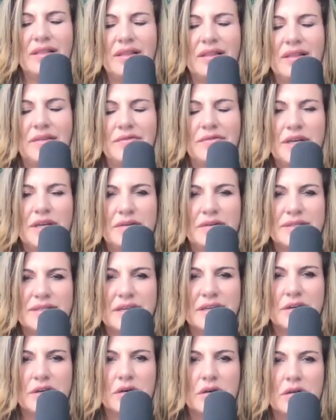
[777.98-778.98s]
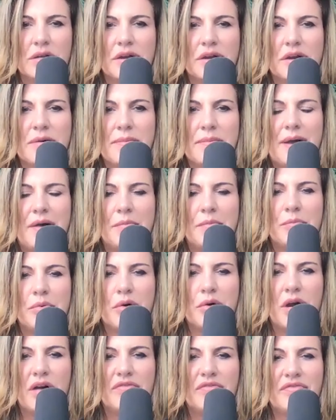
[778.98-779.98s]
loved what you said earlier about
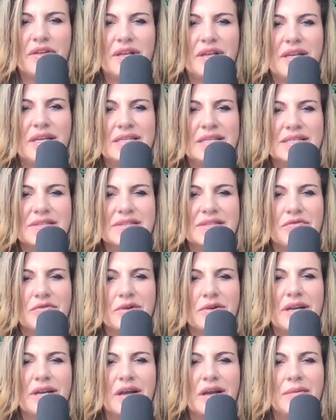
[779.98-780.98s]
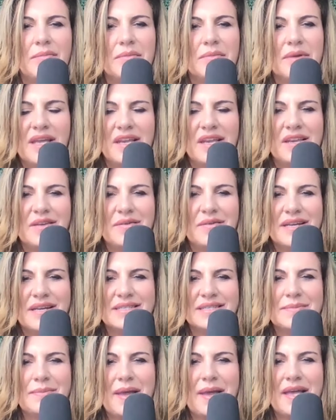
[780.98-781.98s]
profit is freedom. Can you
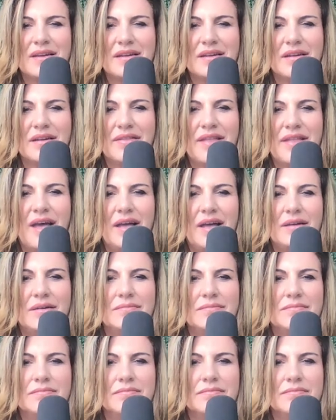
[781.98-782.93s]
expand on that?